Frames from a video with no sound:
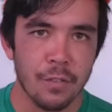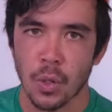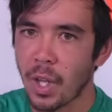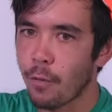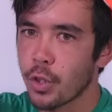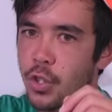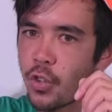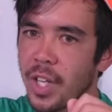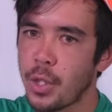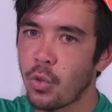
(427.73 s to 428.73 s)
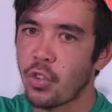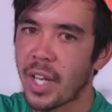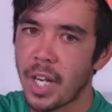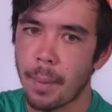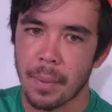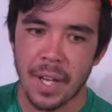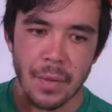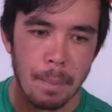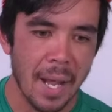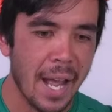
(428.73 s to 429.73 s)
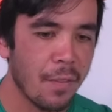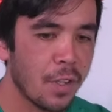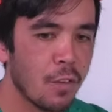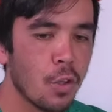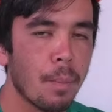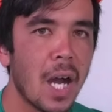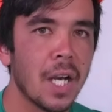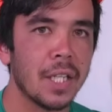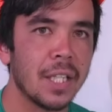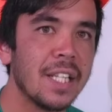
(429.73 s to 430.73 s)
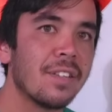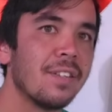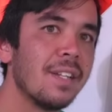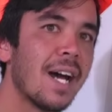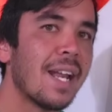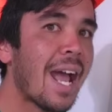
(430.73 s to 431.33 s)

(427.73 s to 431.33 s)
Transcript: if the leverages that you set up and the pathing of your body is not